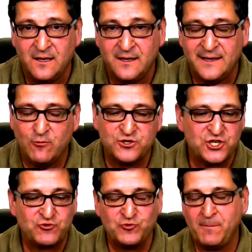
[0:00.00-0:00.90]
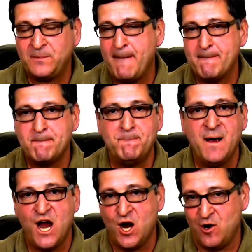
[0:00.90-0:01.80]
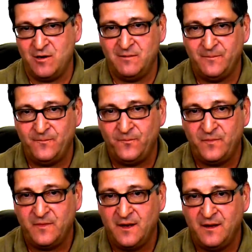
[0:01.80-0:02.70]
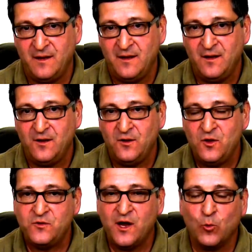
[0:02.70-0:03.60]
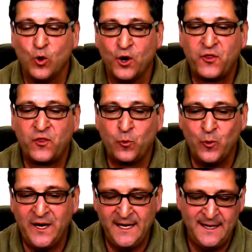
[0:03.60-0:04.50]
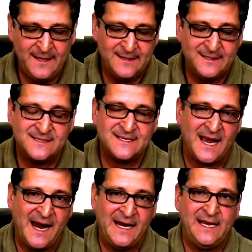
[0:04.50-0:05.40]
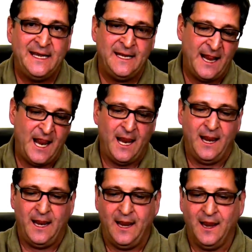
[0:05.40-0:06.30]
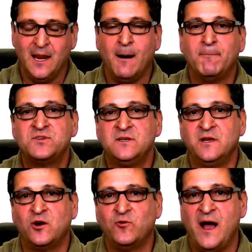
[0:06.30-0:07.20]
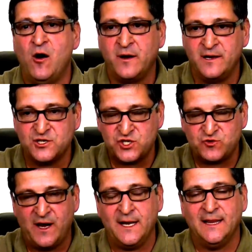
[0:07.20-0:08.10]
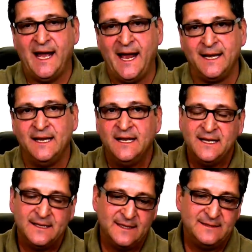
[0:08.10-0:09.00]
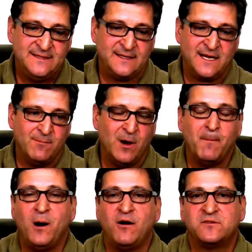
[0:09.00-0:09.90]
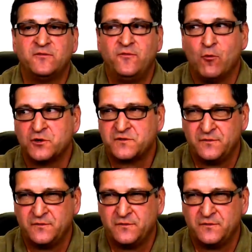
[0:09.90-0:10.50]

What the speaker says: They was stripped bare. There were 3 tiny lumps in the ground in a straight line that didn't come up off the forest